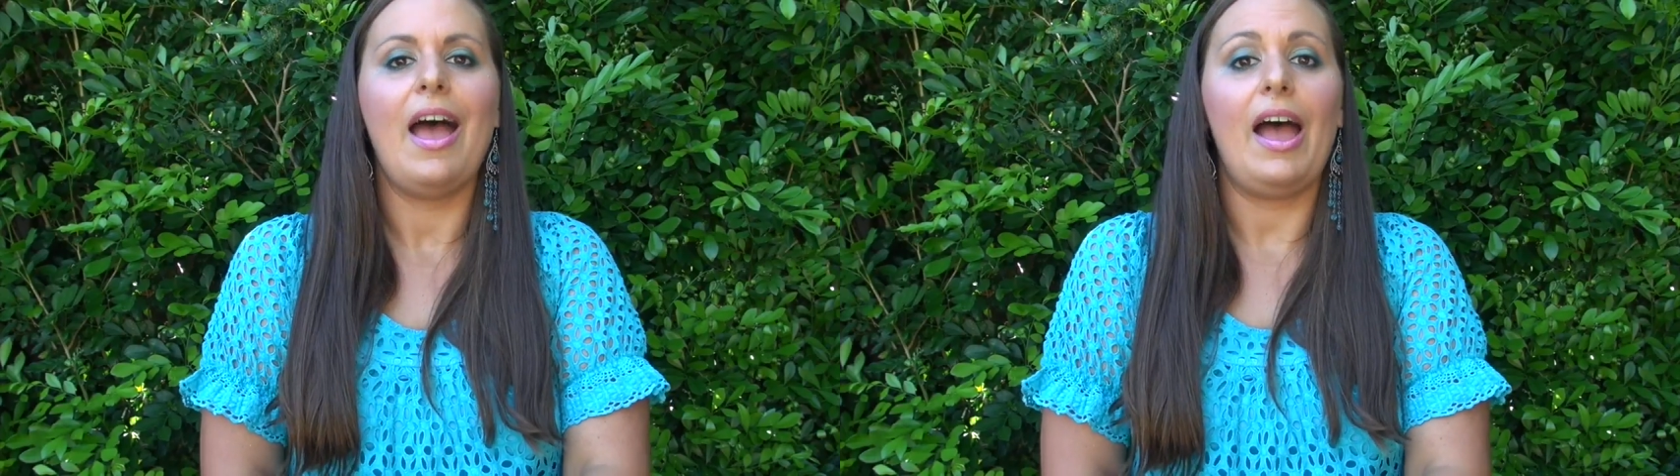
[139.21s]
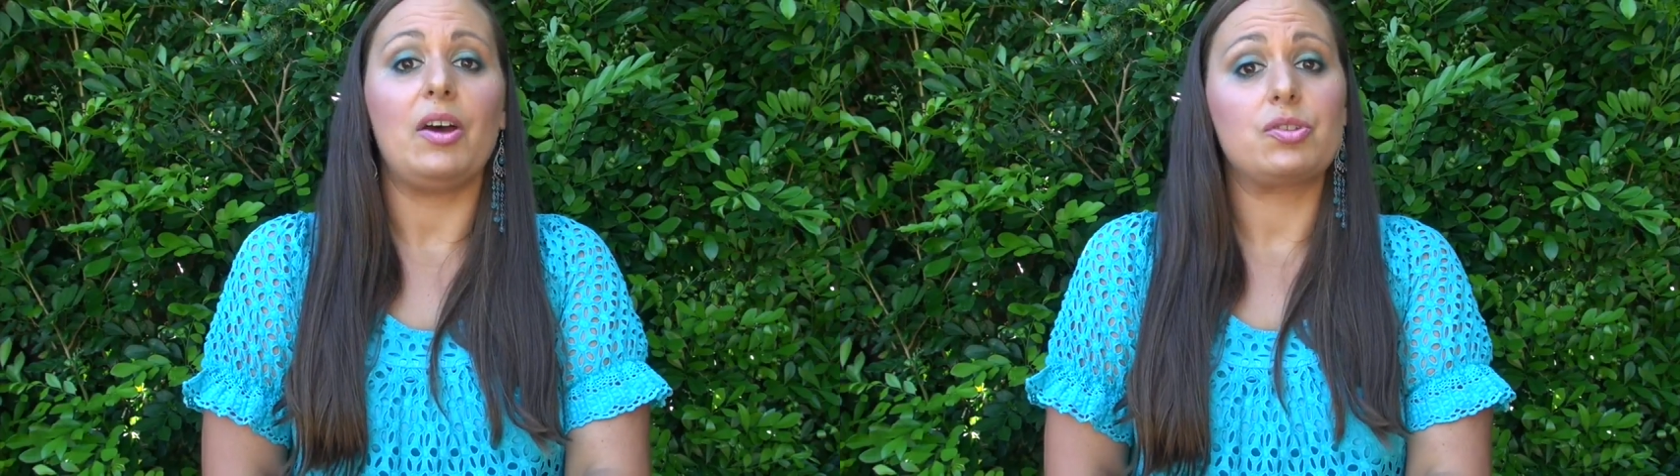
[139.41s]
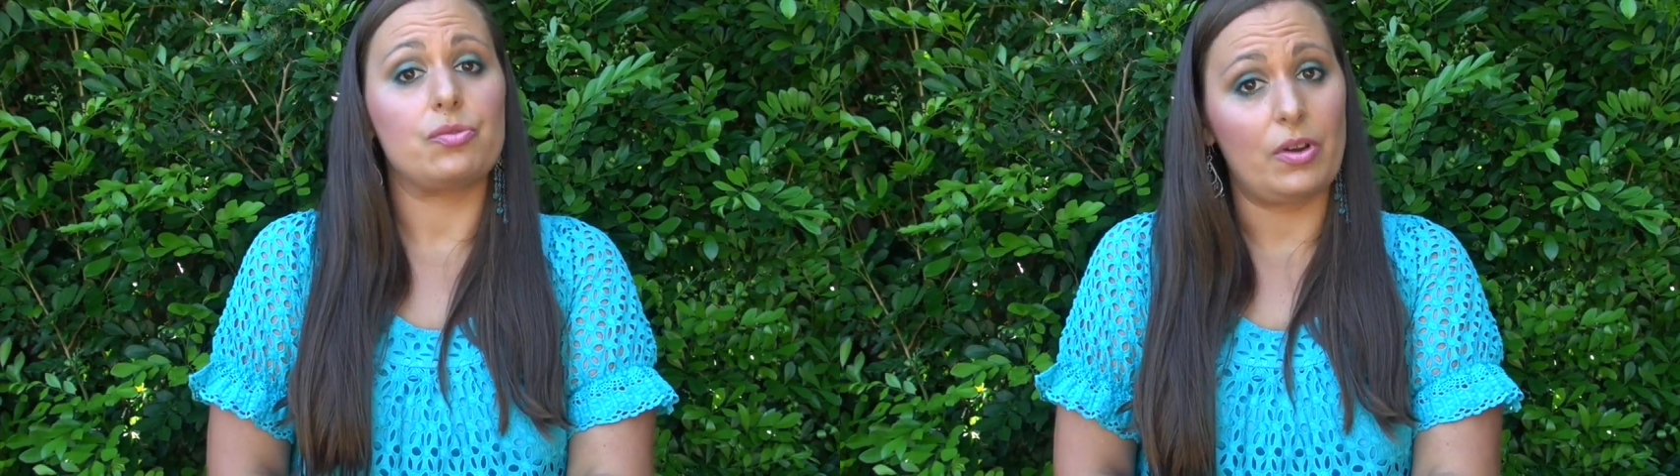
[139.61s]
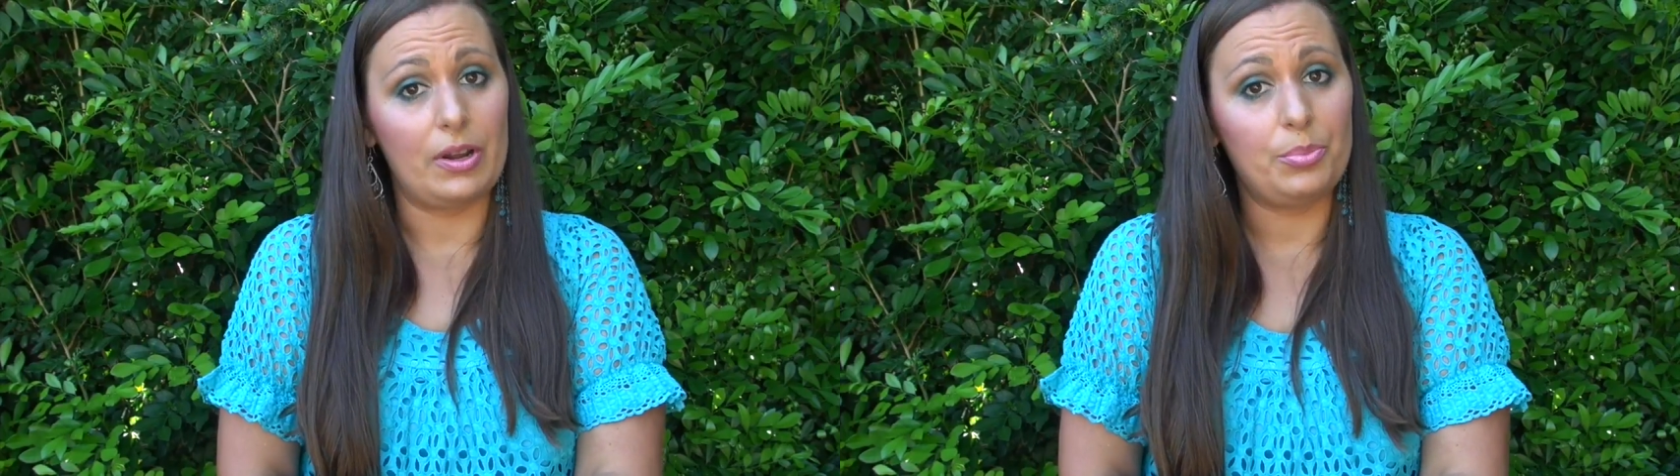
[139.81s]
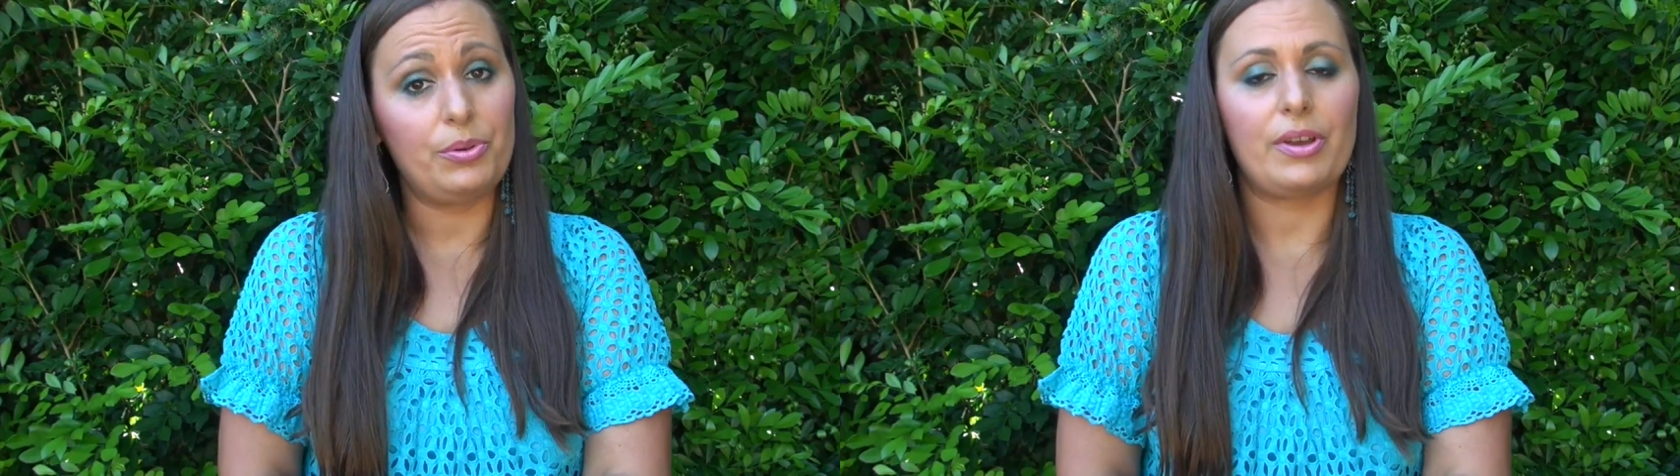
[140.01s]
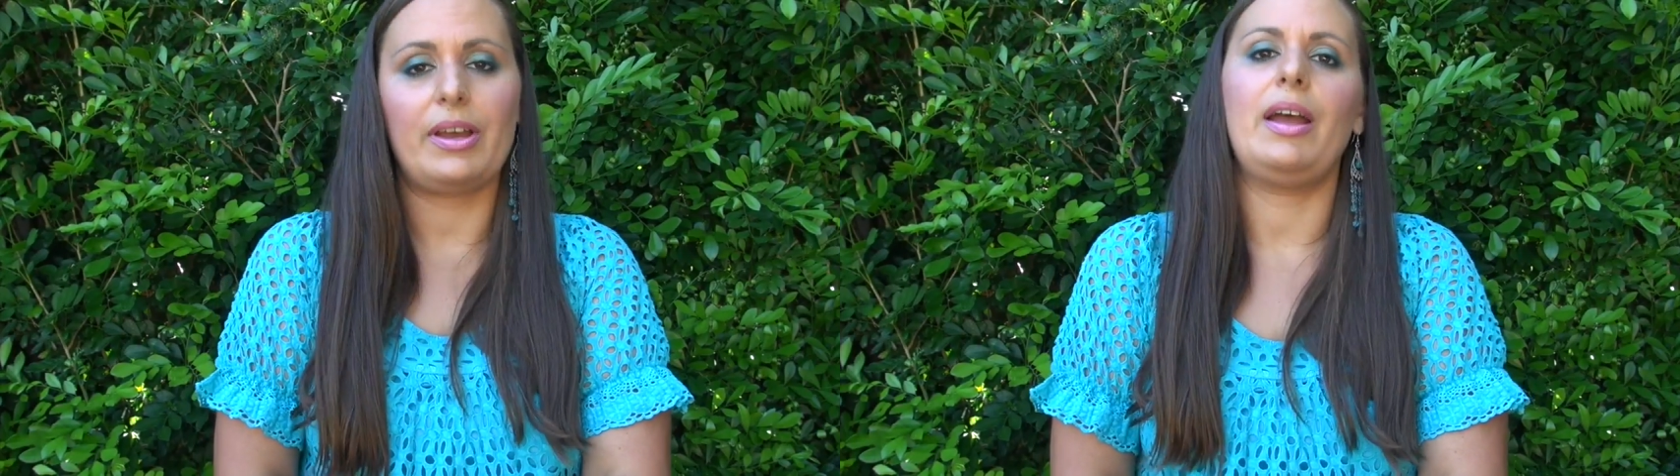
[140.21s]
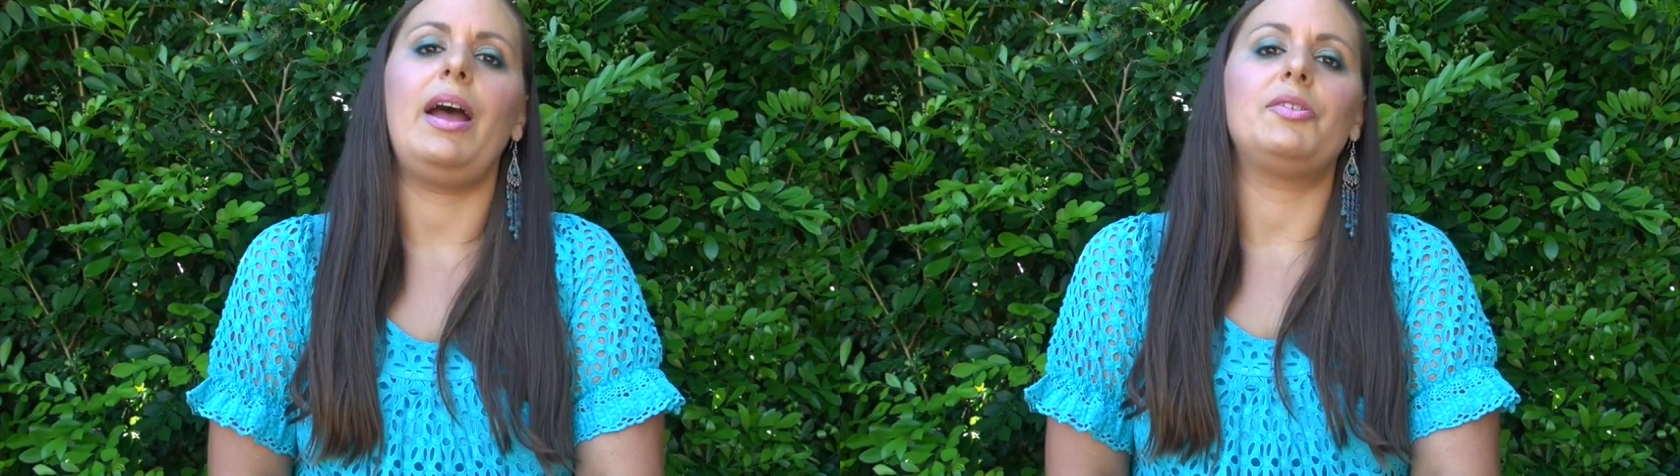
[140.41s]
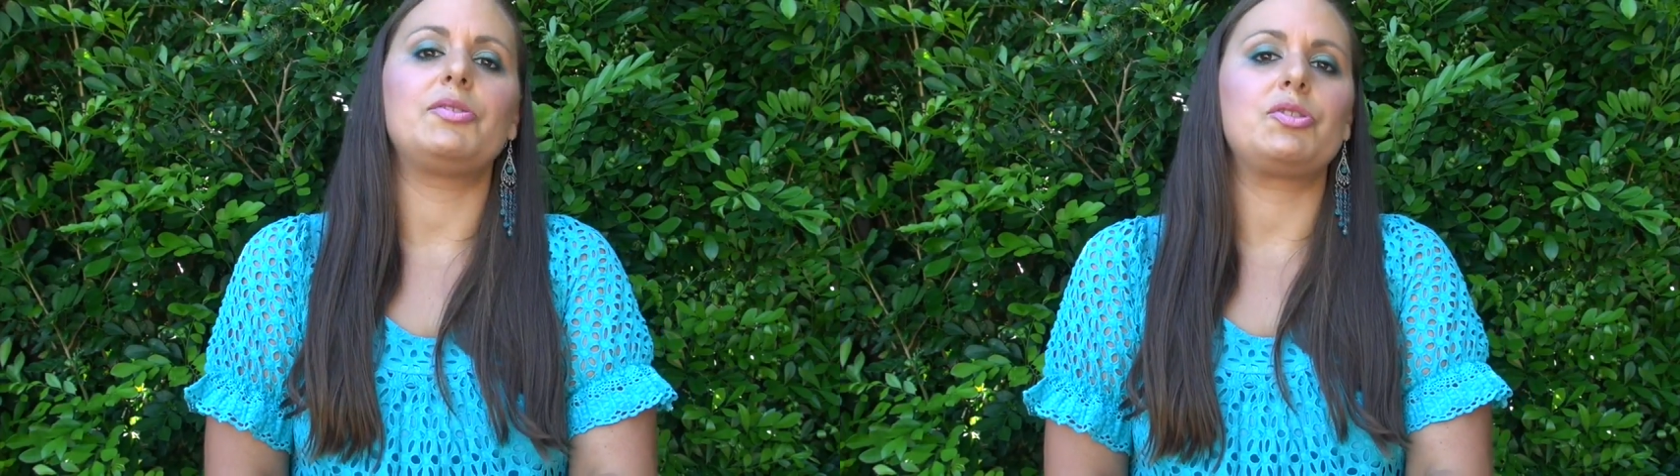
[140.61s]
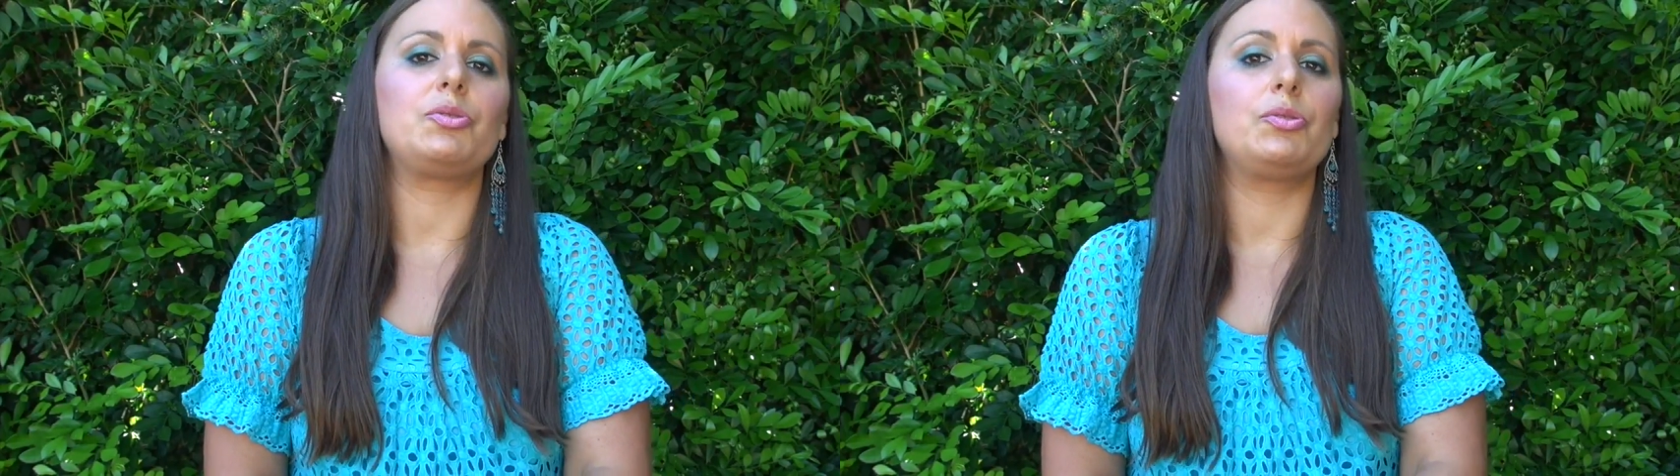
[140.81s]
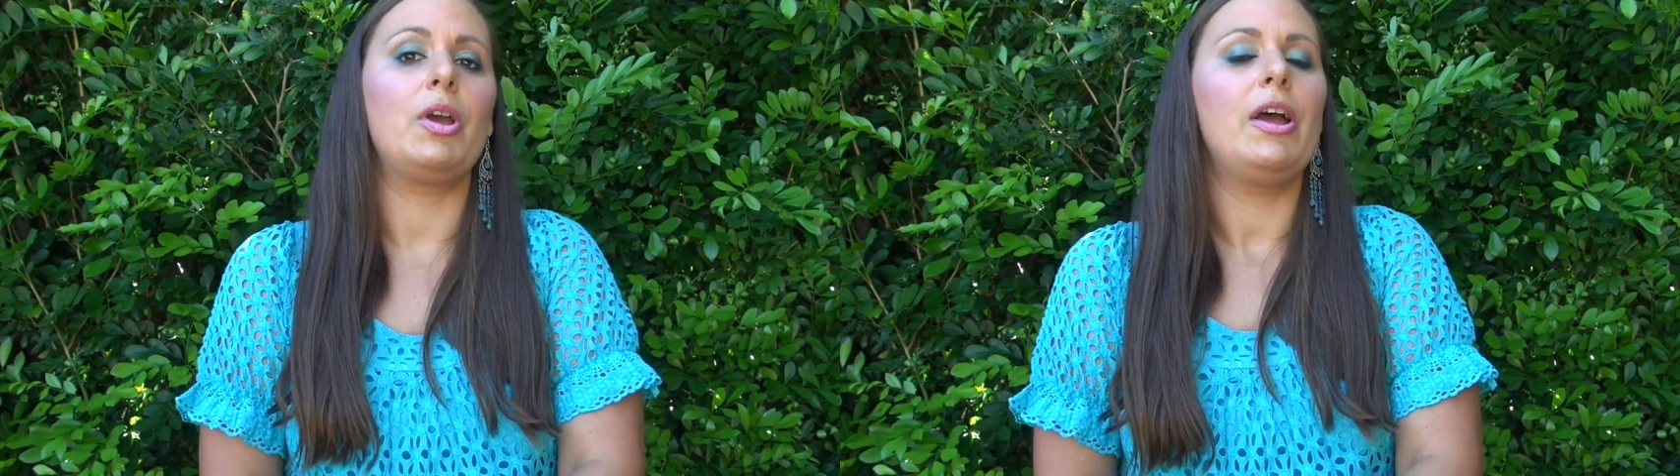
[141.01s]
how to write a book, how
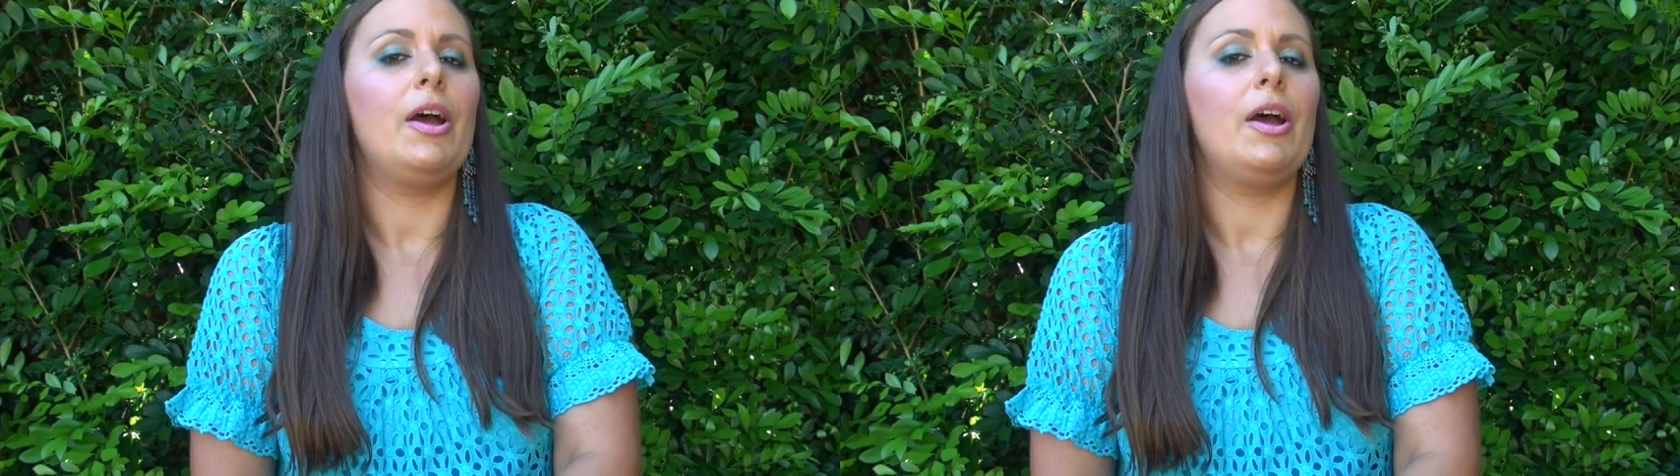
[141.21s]
to